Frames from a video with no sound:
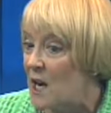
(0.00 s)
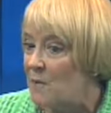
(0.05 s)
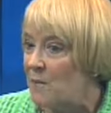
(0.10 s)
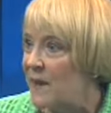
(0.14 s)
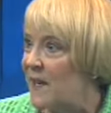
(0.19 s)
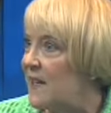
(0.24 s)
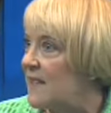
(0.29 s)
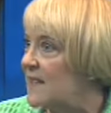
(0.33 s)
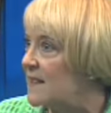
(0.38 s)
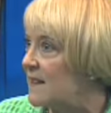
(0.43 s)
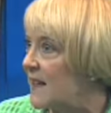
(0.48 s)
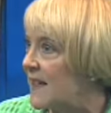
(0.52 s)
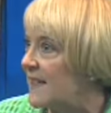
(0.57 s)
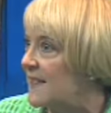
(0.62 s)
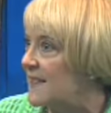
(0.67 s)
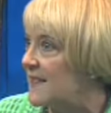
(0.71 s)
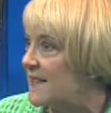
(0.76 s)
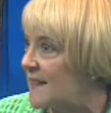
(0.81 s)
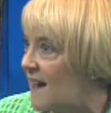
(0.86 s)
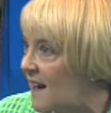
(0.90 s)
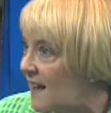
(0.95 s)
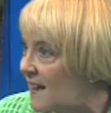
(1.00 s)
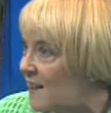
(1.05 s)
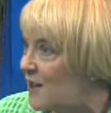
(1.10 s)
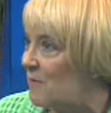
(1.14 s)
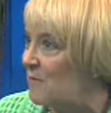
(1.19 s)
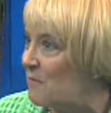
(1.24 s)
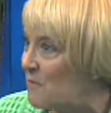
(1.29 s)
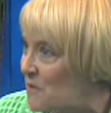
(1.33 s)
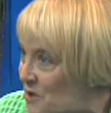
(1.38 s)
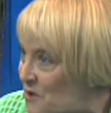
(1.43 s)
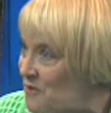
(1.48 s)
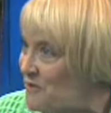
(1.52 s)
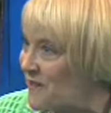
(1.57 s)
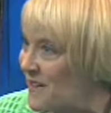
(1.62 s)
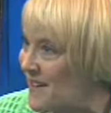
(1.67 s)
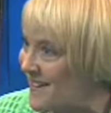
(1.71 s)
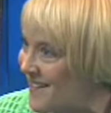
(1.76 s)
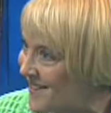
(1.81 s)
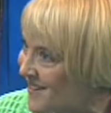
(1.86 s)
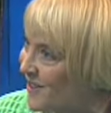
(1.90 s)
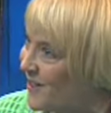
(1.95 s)
But it's like a silent
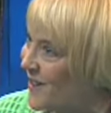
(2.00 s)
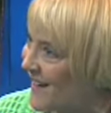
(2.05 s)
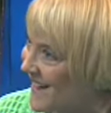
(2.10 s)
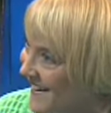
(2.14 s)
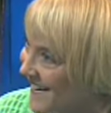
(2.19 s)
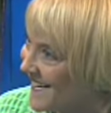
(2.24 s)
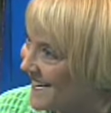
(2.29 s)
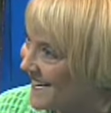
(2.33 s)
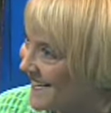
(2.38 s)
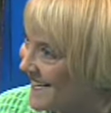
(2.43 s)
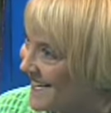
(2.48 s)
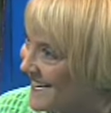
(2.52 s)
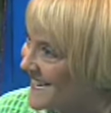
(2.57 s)
movie in their head.